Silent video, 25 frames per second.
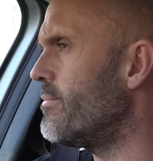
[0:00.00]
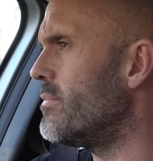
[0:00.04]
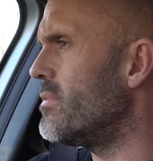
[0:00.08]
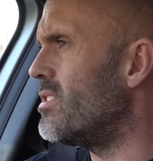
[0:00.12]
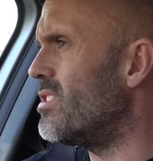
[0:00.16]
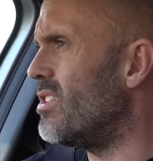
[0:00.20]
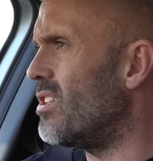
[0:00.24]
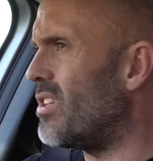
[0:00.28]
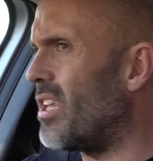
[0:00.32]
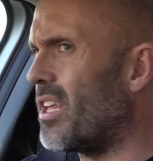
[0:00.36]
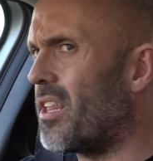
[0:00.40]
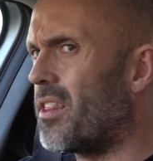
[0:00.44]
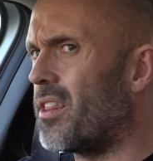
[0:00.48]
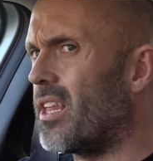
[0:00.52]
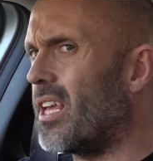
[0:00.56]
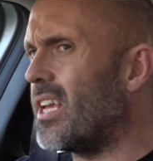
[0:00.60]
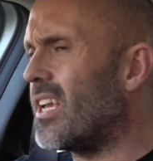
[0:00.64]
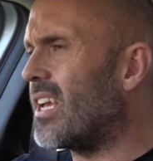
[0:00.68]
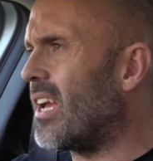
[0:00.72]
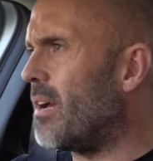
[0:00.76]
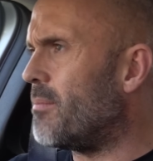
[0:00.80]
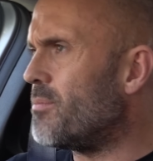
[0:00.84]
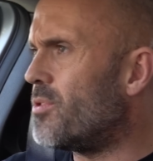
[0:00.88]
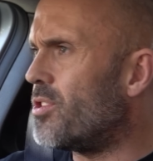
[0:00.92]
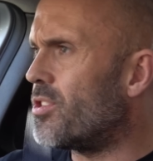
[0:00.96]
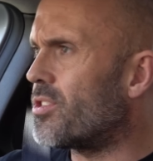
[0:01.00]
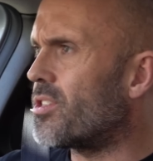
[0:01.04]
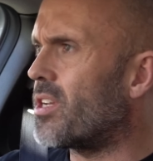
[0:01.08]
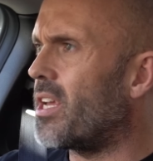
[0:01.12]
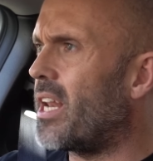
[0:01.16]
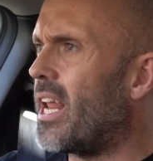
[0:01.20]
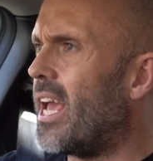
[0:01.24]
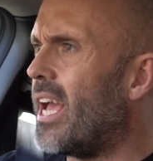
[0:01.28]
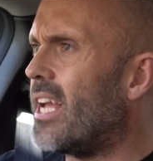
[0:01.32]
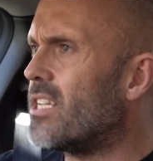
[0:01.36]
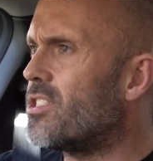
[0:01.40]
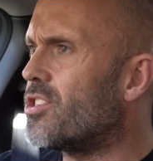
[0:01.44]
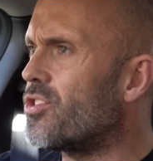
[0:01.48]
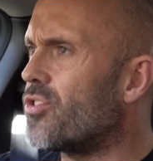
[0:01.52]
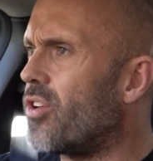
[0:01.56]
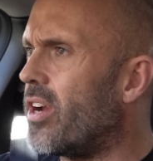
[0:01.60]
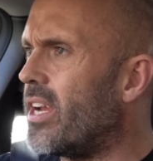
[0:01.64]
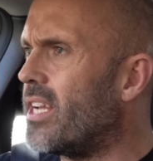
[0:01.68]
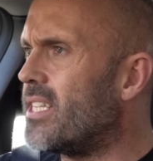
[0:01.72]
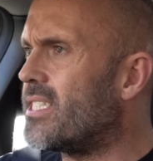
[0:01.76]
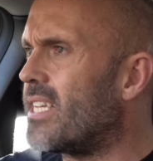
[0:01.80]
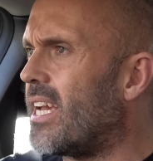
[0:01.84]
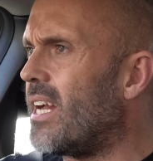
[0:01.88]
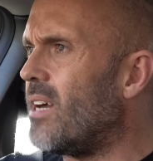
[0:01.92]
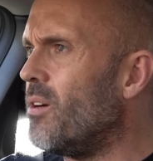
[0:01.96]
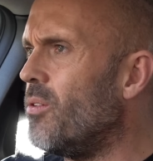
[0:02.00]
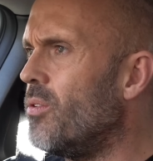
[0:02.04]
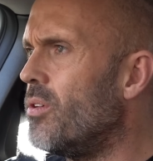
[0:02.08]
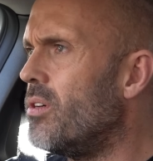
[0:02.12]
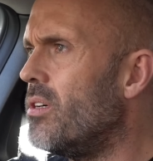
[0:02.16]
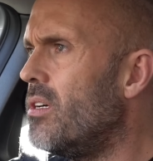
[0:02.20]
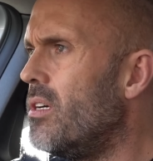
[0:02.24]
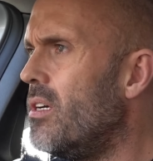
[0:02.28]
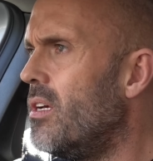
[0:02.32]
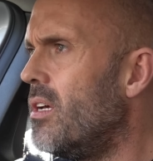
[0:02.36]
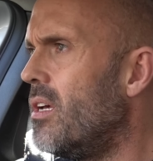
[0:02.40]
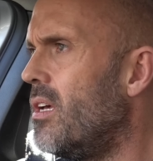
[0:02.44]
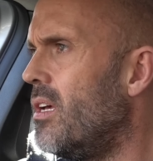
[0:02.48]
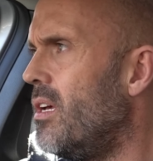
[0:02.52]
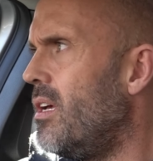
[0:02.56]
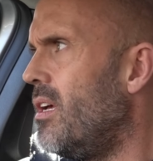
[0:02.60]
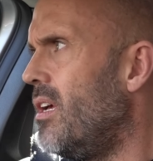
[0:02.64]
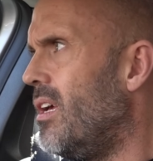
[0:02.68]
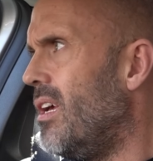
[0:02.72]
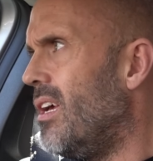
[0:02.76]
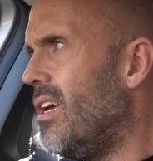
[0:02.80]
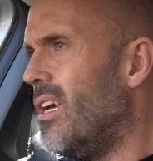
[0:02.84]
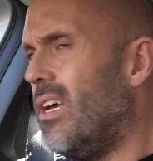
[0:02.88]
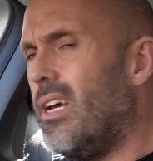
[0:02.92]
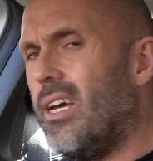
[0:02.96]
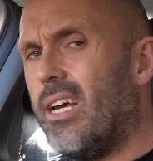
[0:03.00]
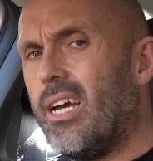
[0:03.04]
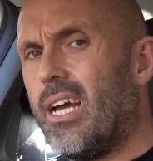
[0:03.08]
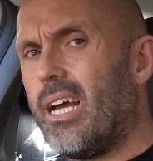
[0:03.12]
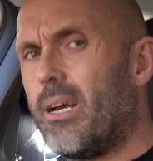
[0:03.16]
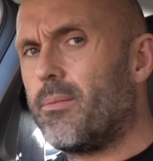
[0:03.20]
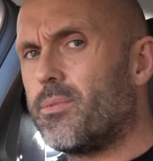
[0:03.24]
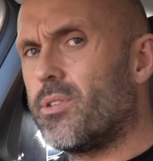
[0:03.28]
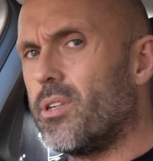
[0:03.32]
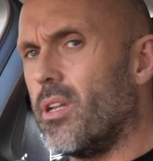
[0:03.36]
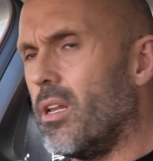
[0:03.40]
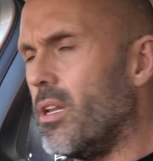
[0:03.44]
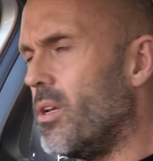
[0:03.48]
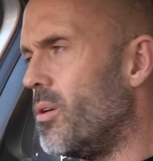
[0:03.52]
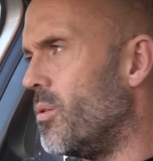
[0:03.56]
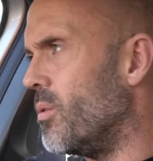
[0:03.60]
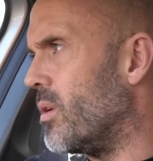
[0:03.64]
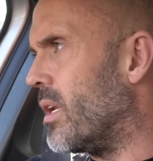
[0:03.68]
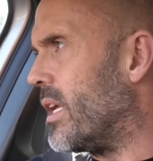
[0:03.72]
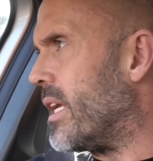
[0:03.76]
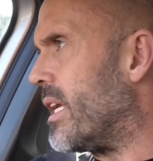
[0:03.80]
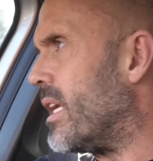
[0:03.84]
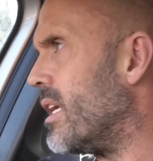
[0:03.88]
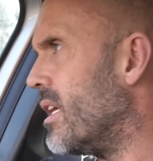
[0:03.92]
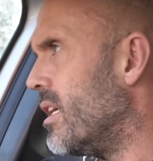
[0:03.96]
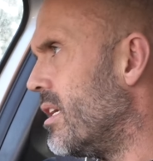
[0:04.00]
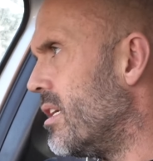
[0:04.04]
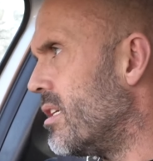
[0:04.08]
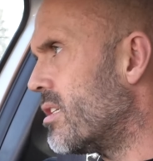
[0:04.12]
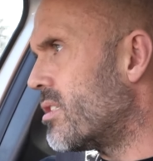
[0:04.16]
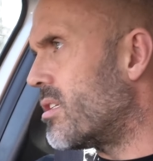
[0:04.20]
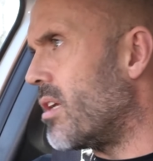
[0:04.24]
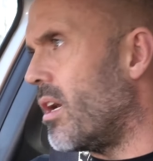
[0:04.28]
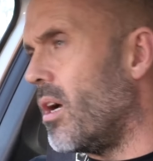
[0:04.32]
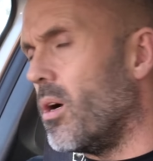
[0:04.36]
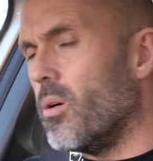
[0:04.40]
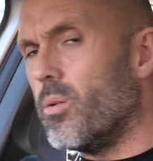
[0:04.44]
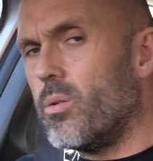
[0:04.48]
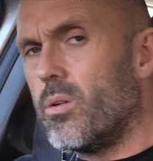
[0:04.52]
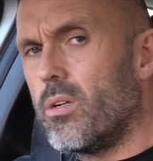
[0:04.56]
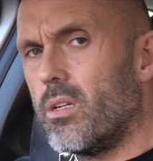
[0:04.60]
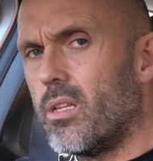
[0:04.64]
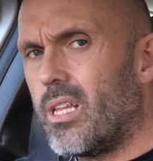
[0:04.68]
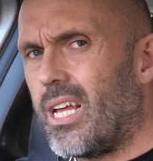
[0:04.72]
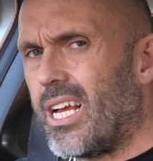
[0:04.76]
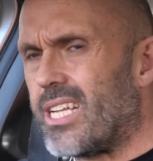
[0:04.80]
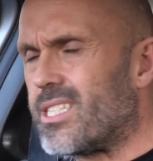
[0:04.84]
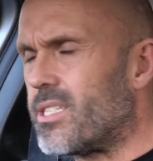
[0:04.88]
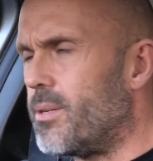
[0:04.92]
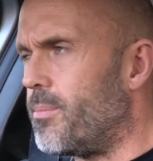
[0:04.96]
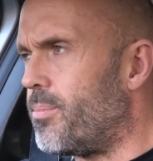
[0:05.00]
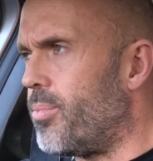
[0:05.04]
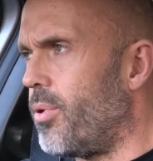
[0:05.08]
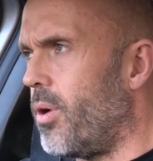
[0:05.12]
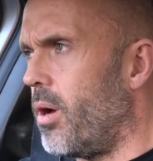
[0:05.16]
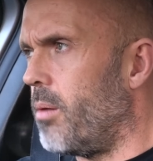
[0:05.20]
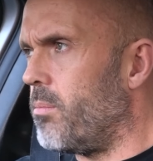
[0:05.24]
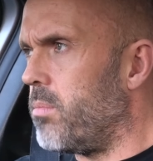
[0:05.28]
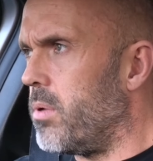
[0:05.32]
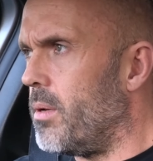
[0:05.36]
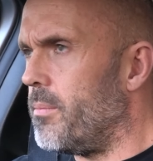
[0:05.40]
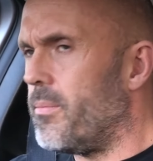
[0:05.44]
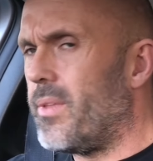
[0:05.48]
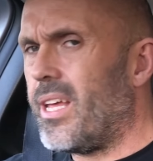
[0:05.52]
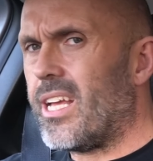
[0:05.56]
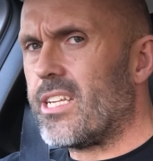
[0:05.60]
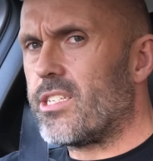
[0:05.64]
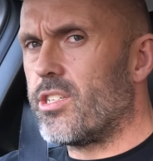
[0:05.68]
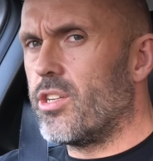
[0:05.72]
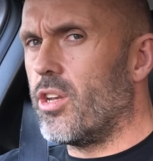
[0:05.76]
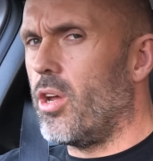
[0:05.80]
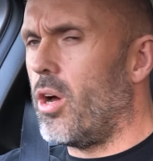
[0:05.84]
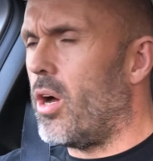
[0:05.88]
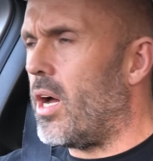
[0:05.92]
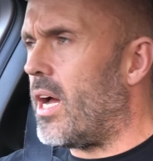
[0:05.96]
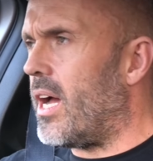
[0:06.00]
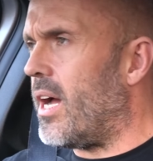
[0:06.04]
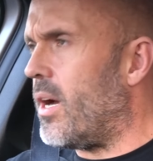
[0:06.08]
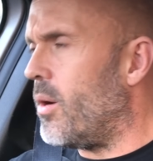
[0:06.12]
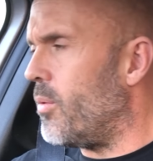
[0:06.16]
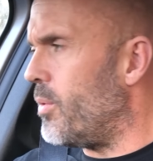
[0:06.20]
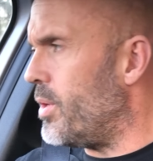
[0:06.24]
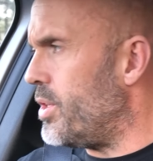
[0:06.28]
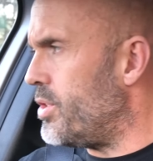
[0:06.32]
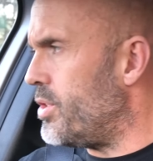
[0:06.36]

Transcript: Do they think I'm just going to head straight out? Absolutely. So that's a problem. That's not how we